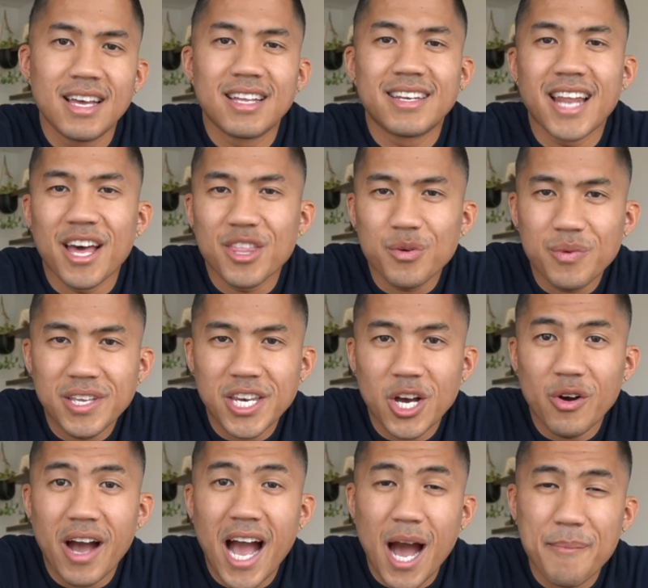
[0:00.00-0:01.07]
Now that we know
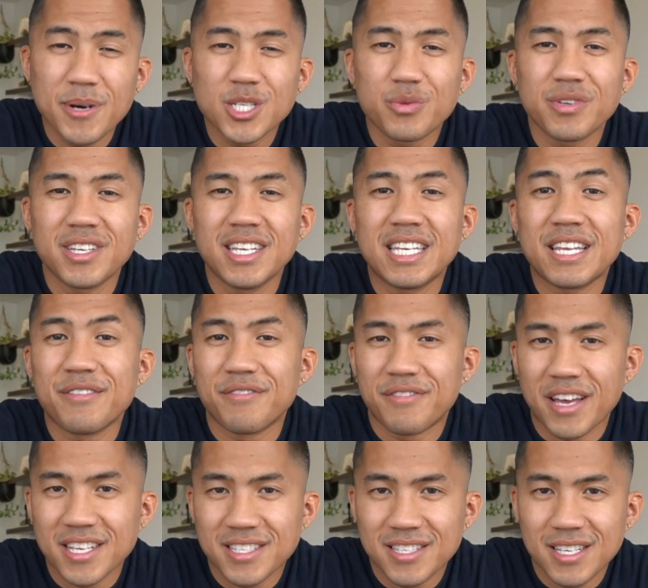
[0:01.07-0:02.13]
how much we need
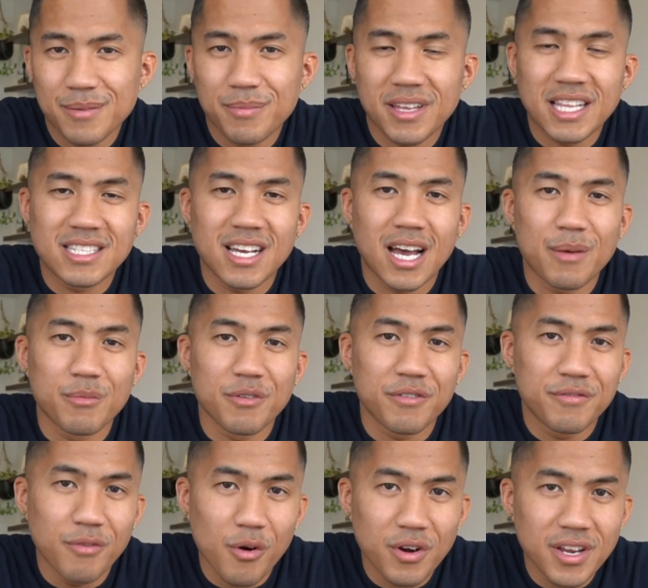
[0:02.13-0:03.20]
invested by the time we're
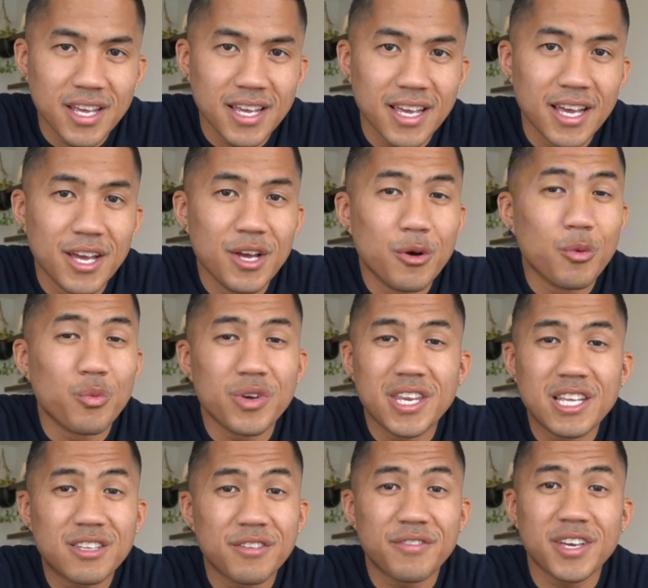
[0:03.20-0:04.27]
40, we
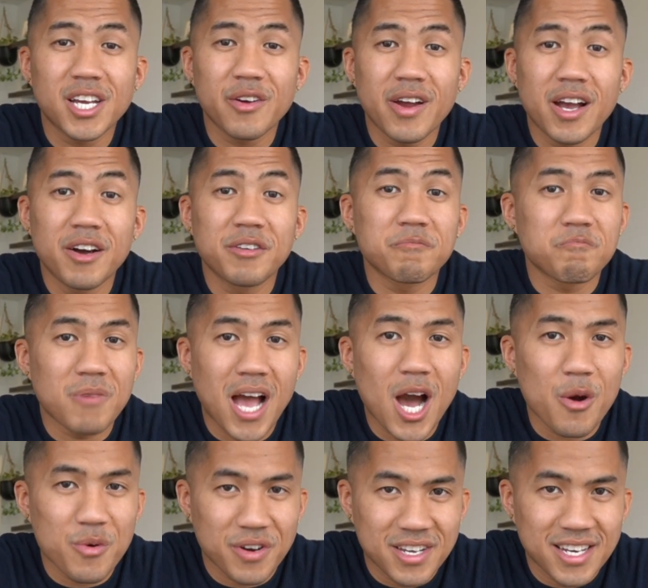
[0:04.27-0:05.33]
need to figure out how
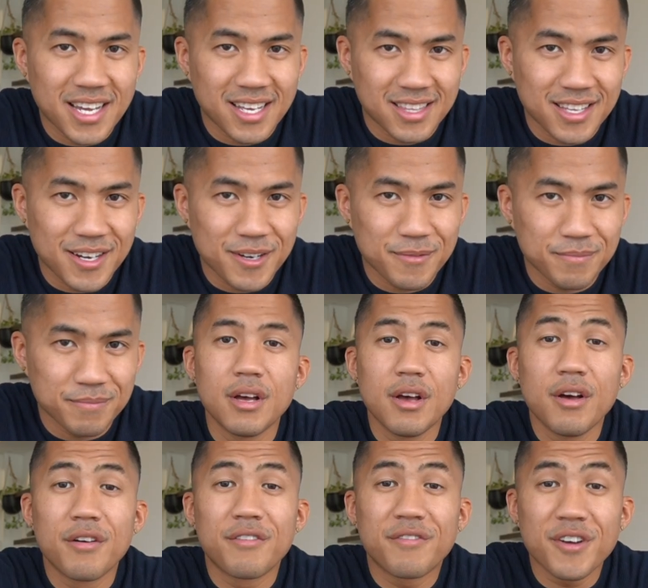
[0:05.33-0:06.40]
we're gonna get there.
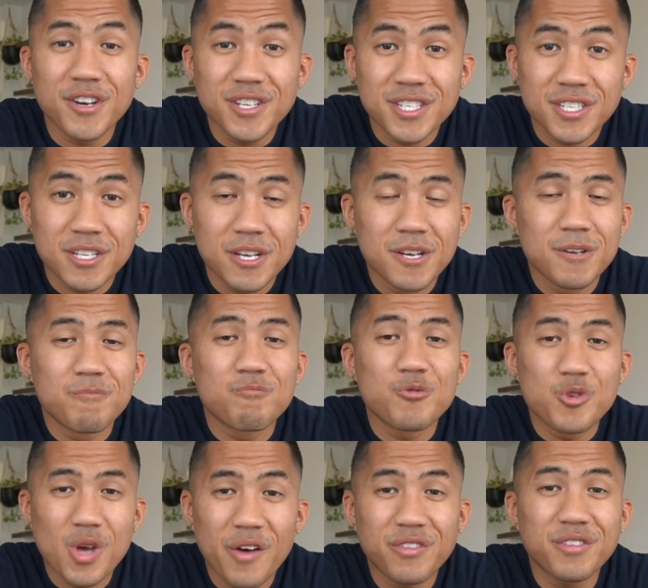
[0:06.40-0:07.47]
First,
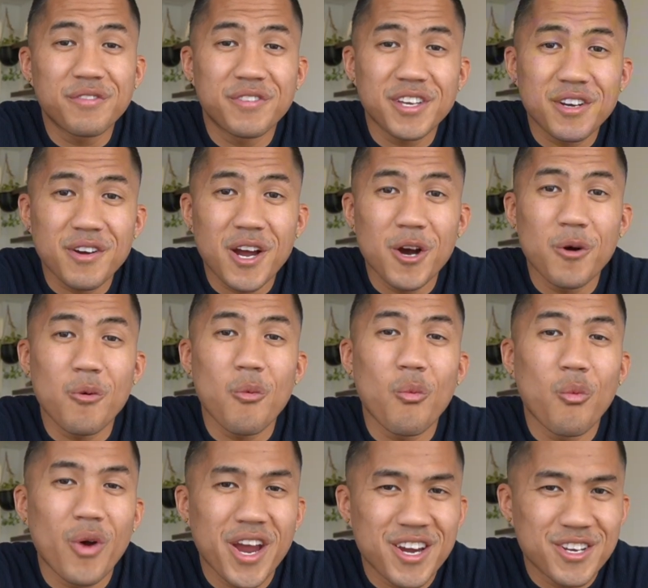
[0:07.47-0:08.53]
you have to figure out
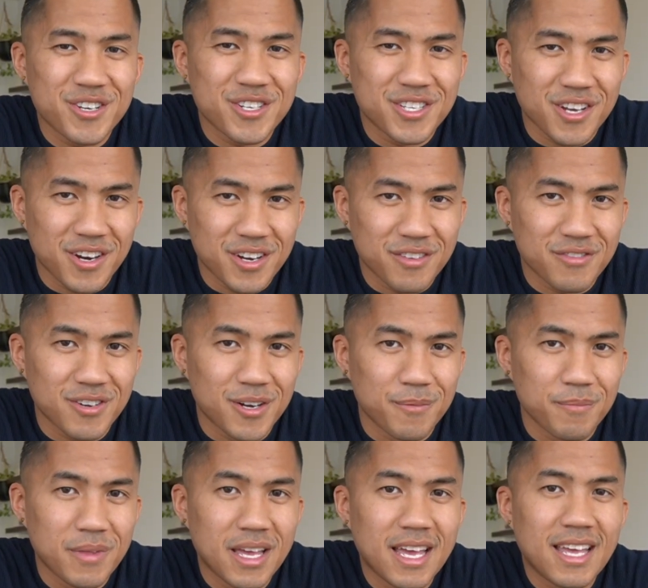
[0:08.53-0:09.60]
where you're starting
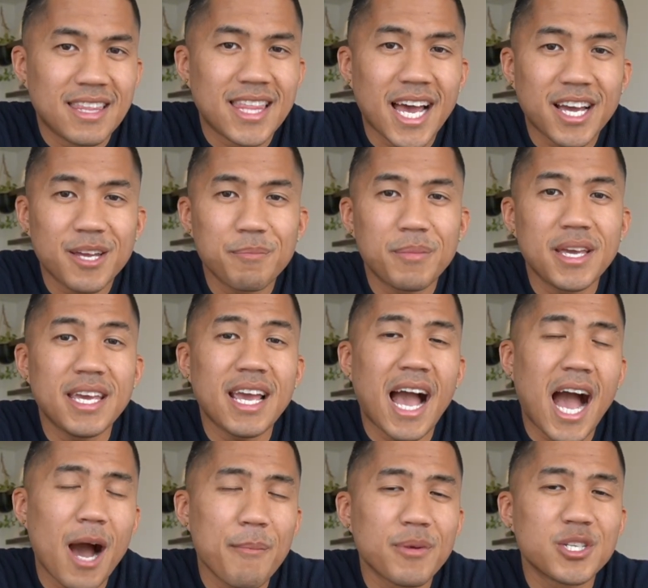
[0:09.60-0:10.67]
from. That could be
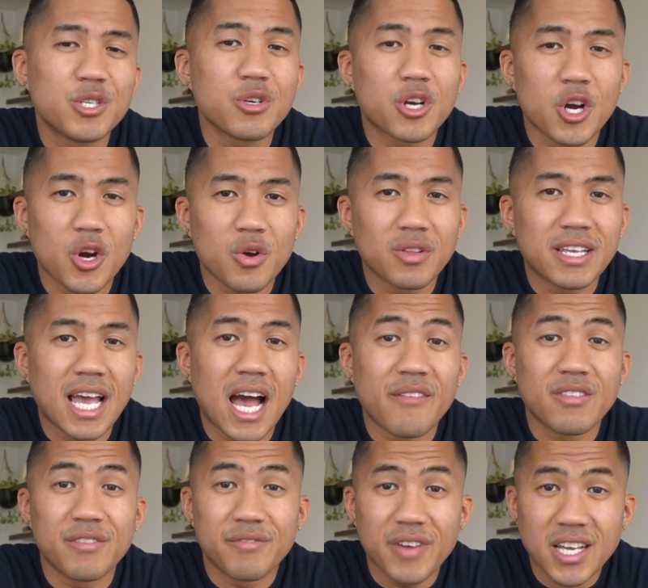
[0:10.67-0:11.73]
how much you currently have
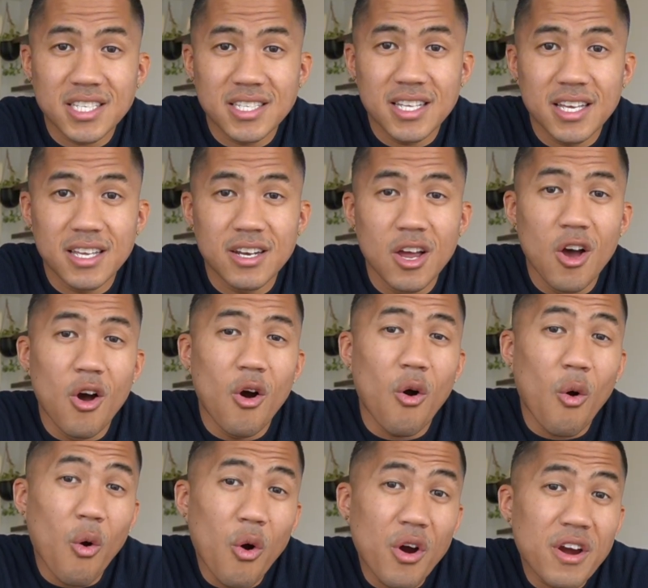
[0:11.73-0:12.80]
invested,
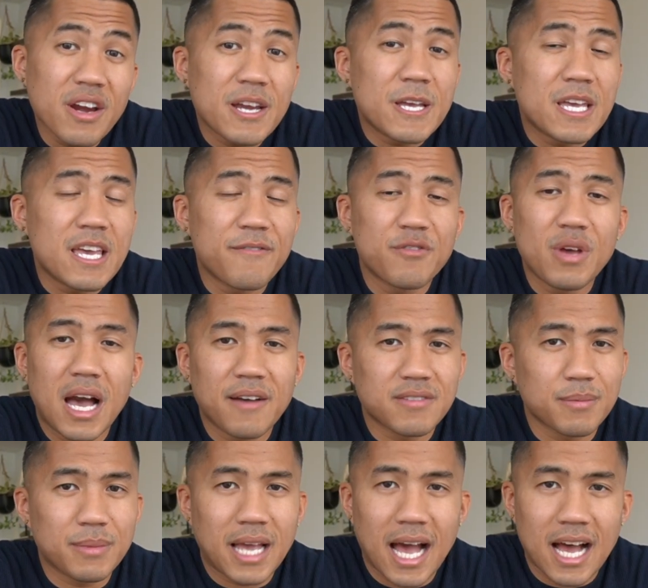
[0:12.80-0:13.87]
or if you have
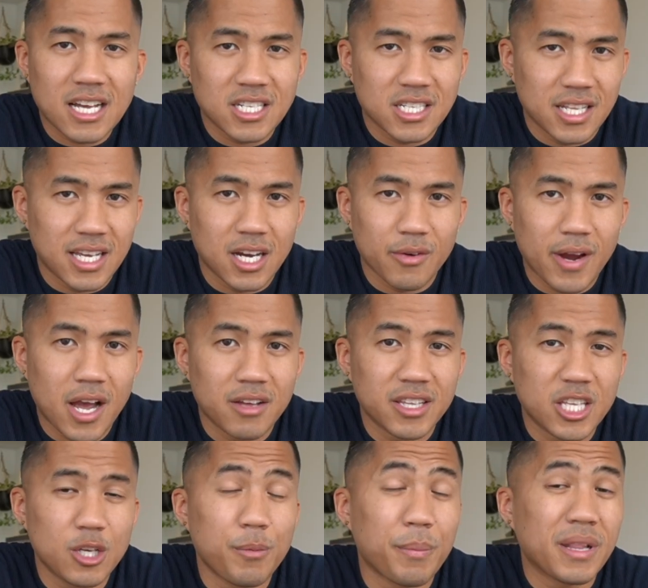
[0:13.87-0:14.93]
some cash laying around that
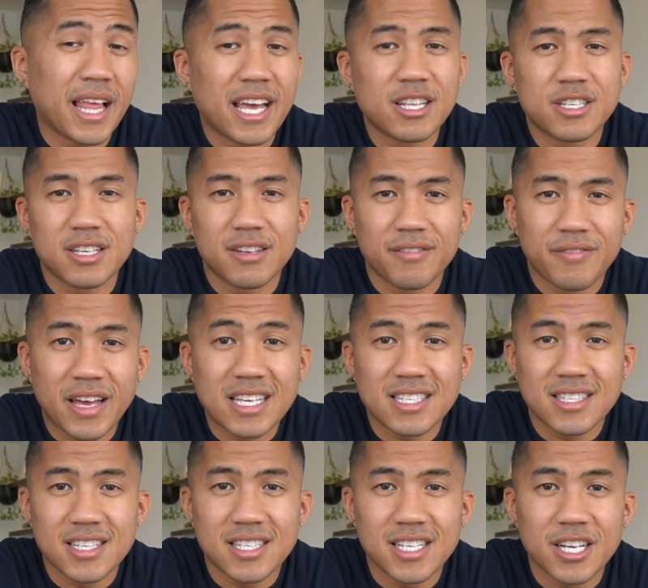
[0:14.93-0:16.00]
you plan to invest
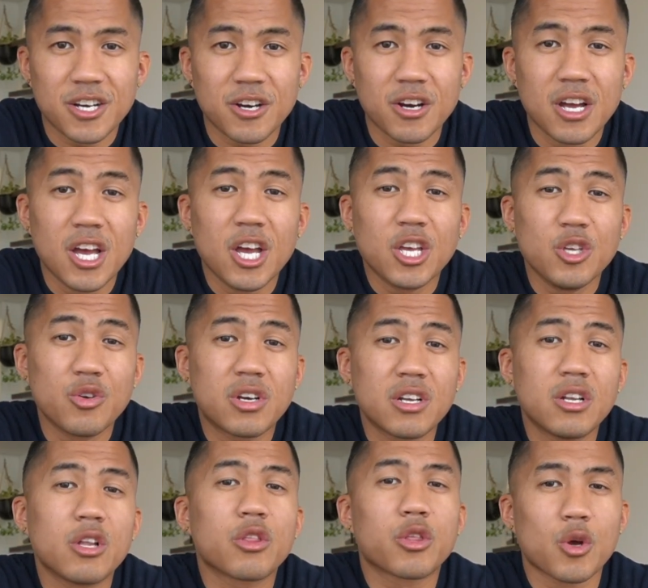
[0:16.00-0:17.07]
this year, you
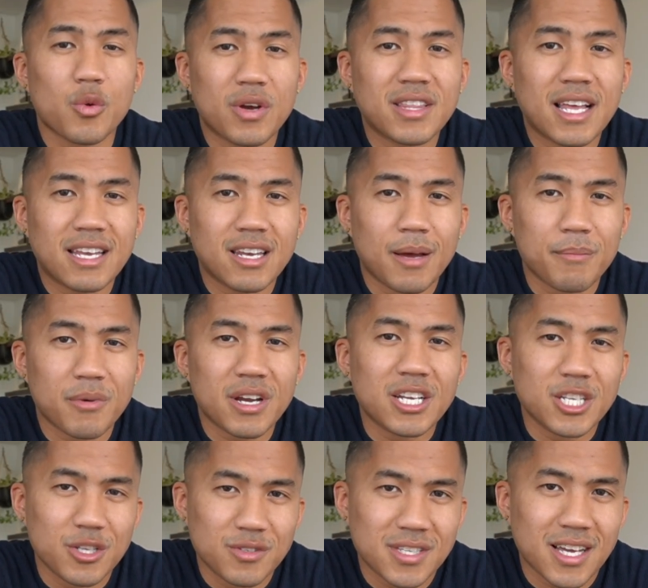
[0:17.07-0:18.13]
could throw in that number and
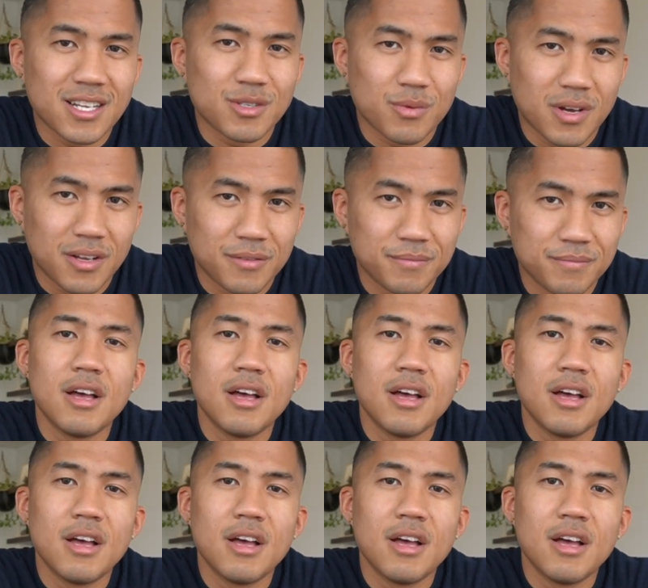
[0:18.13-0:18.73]
use that as well.